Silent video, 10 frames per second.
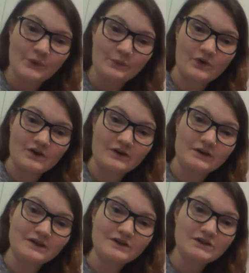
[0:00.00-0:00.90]

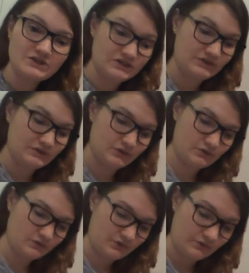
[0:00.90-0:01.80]
1,
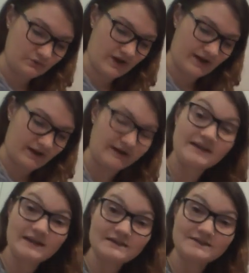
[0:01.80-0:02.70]
2,
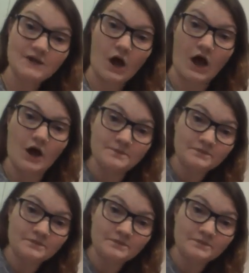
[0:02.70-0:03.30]
ready, saw.